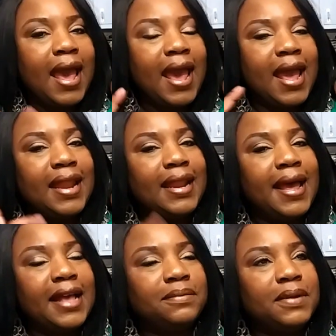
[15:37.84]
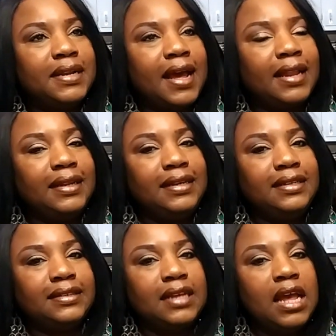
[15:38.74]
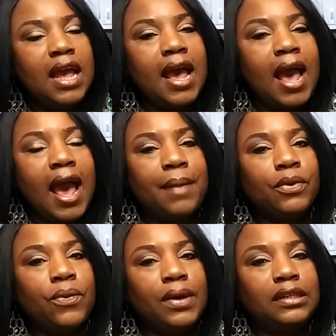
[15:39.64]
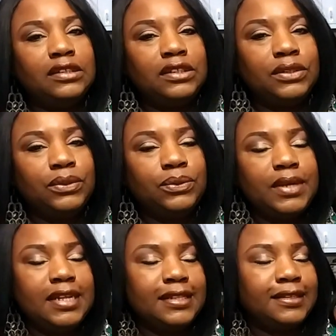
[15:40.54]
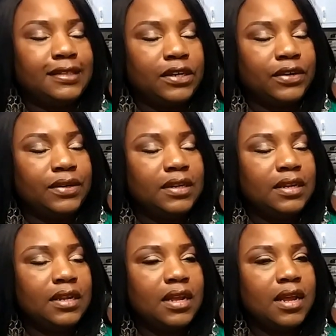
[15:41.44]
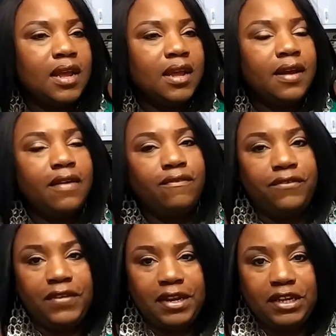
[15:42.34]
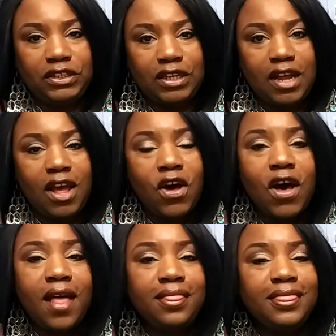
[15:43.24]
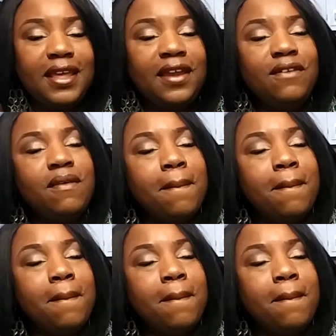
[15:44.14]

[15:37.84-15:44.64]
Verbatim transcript: And last but not least, I'm going to insert footage on the